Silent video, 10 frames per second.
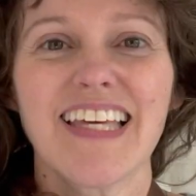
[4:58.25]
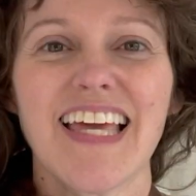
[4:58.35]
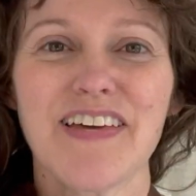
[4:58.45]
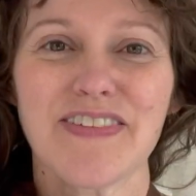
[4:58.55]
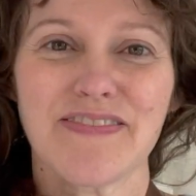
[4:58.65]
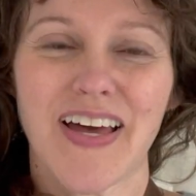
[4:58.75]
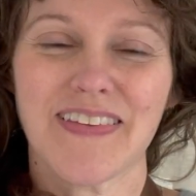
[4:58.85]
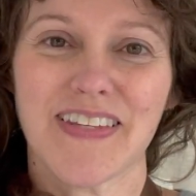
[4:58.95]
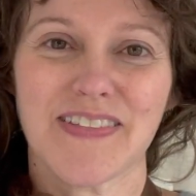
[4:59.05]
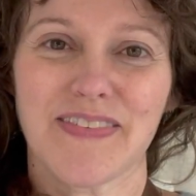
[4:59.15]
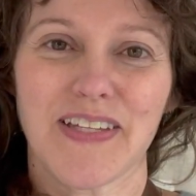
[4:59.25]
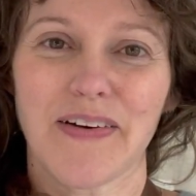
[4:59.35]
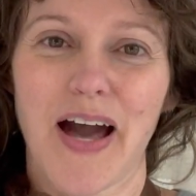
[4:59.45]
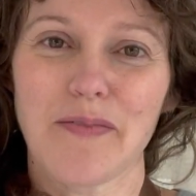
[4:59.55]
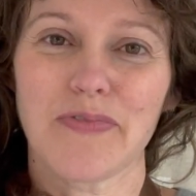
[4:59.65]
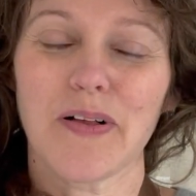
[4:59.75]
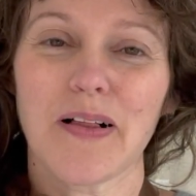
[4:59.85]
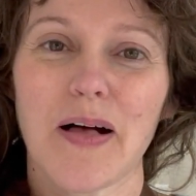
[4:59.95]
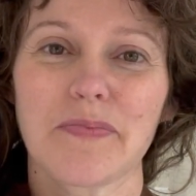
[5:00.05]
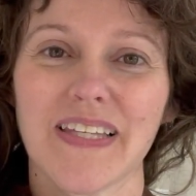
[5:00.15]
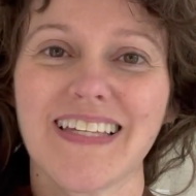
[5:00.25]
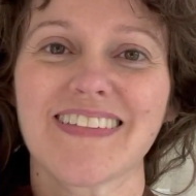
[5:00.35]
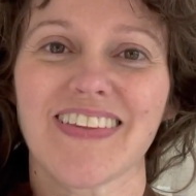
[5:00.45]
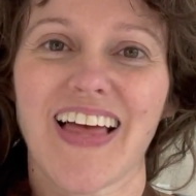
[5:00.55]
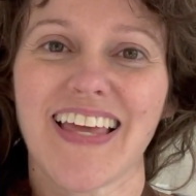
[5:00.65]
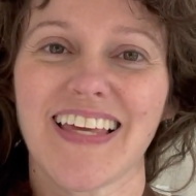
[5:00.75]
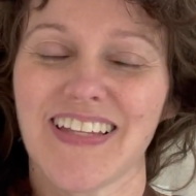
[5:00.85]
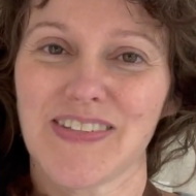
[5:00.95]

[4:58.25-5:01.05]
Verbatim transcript: If you found this video helpful, please like and